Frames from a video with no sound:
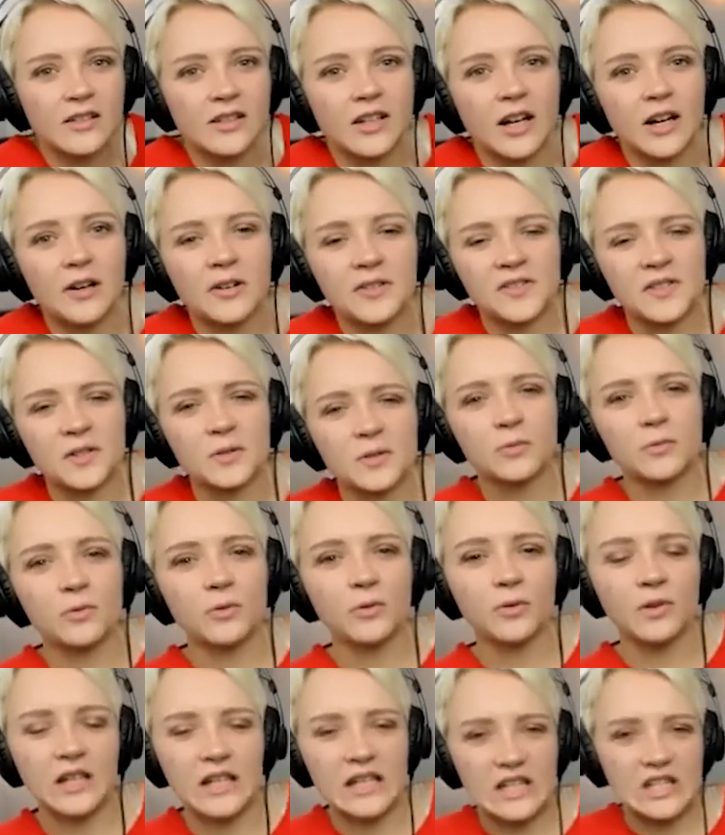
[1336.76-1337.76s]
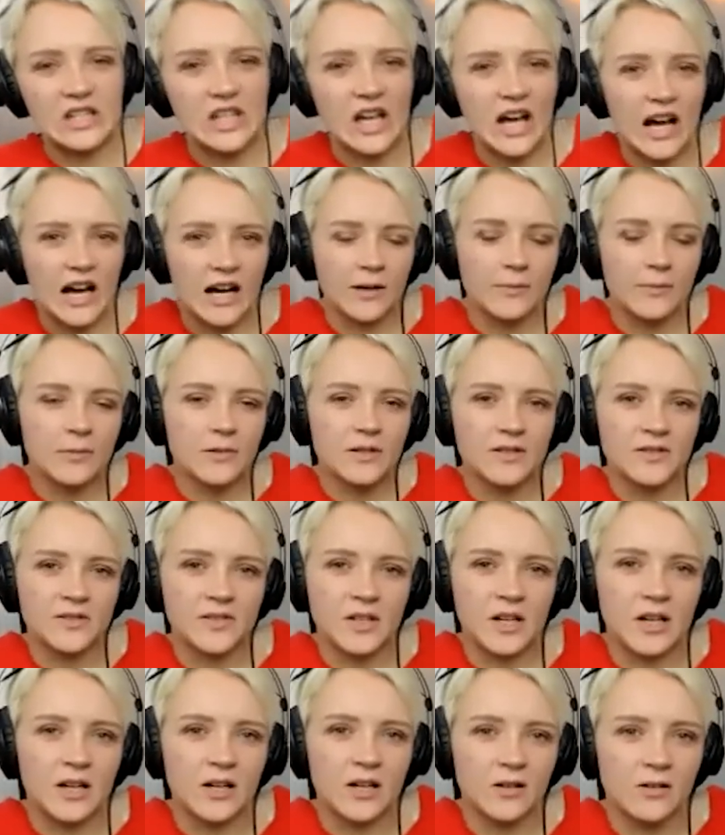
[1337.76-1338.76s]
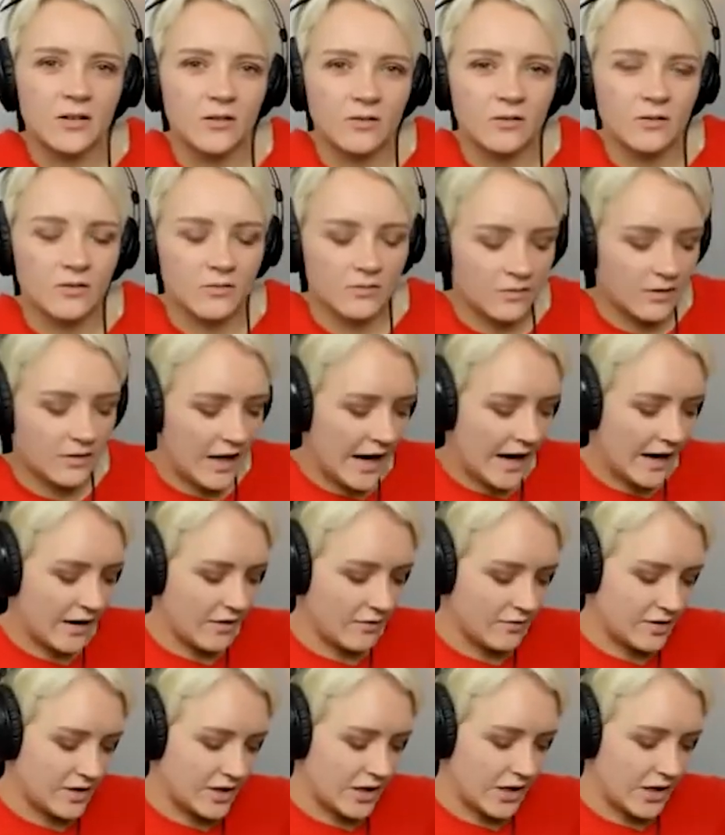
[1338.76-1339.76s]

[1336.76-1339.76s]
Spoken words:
it's a grueling job. So how do